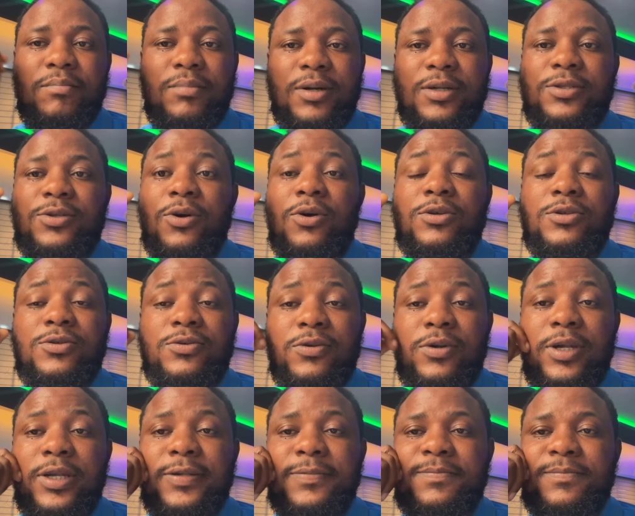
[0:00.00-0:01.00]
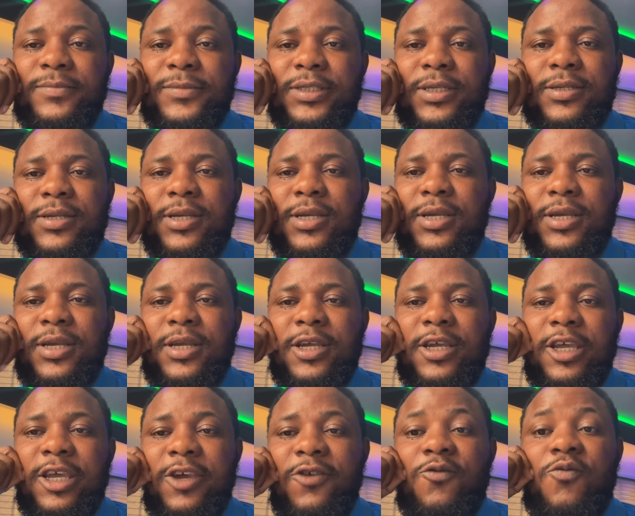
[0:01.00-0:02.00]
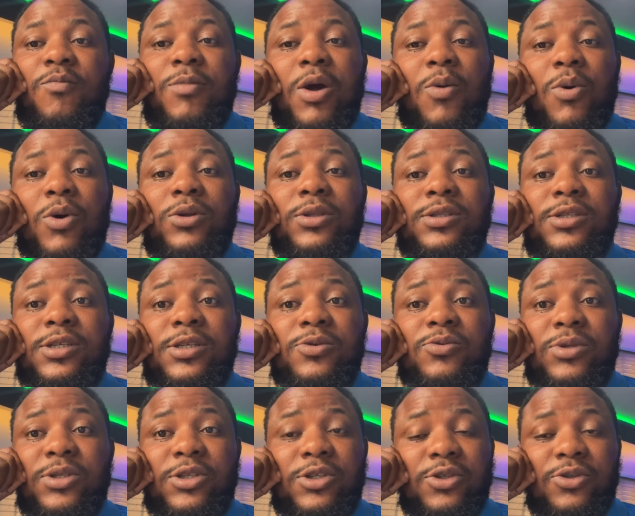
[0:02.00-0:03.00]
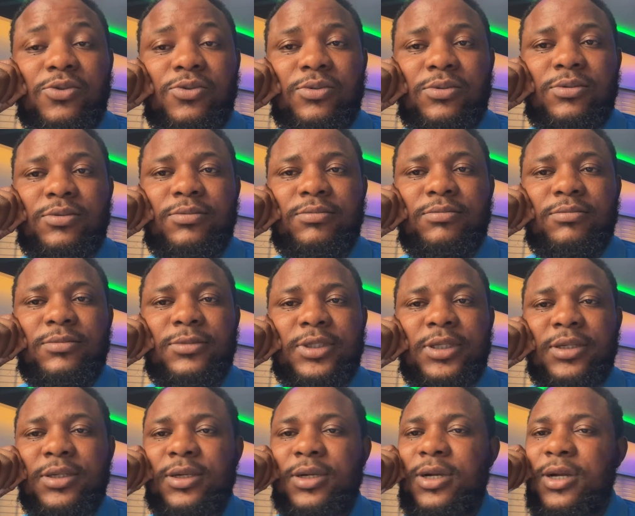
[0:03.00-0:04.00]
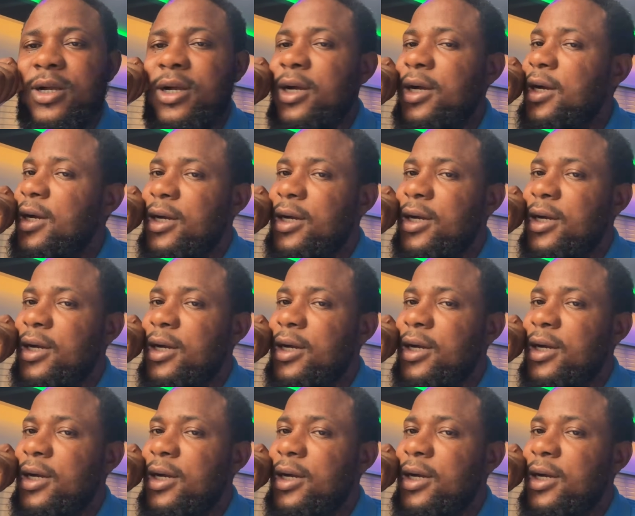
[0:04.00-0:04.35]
But also, uh, if woman won't deal with you, God.